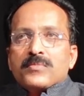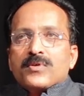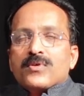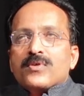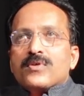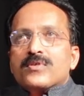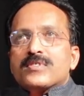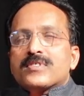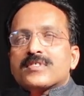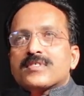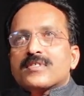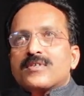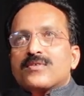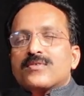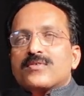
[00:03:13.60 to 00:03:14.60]
Because,
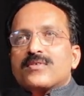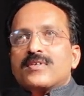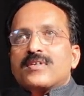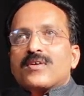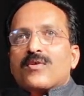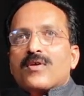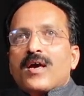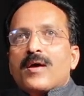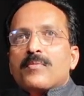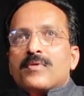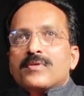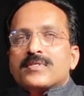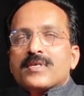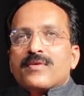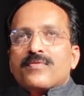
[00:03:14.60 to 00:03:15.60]
it all have,
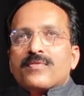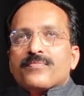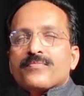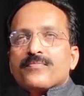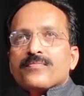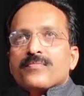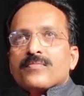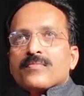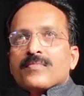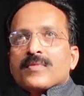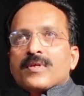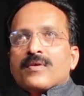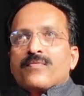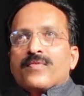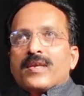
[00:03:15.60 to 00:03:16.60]
see,
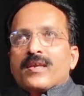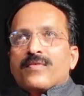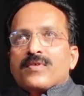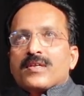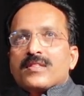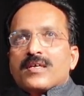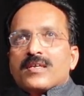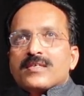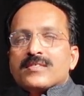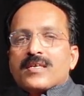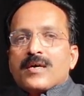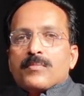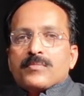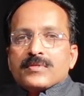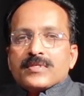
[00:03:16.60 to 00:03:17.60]
whenever there is an
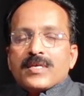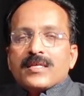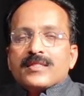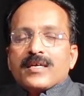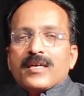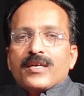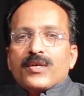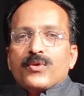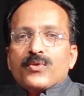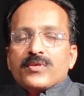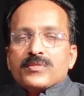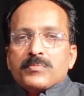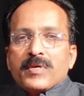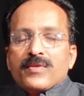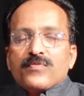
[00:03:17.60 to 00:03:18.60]
up, C-32
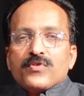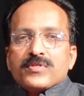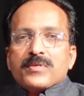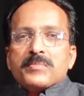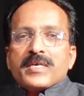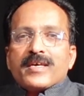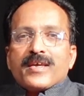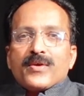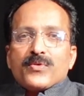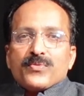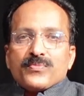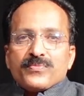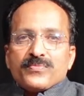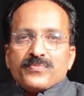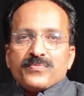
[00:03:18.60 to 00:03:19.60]
is meant for semi-cryo.
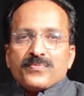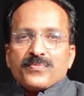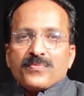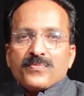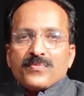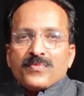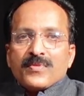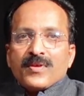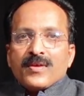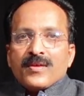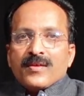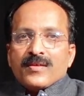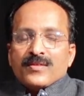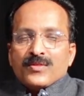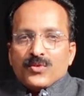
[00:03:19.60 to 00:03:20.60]

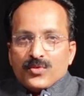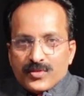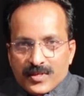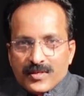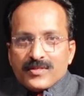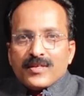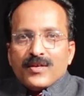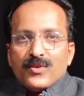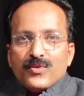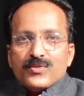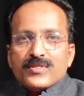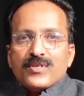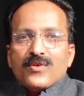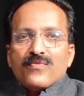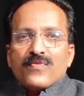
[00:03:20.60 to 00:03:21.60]
Though C-32
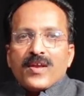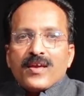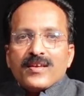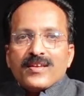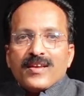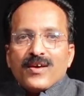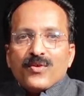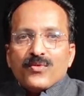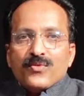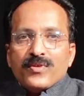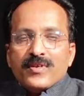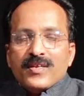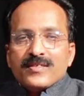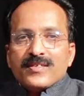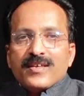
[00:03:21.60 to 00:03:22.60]
is now flying now,
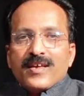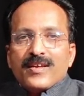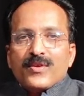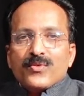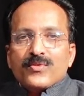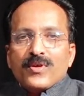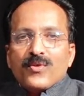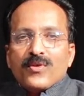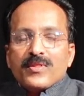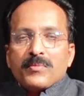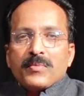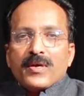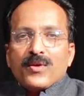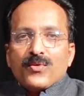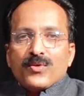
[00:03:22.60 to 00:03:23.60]
it doesn't get you all the
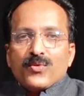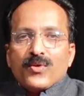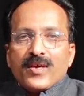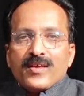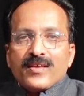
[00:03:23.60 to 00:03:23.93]
payload today.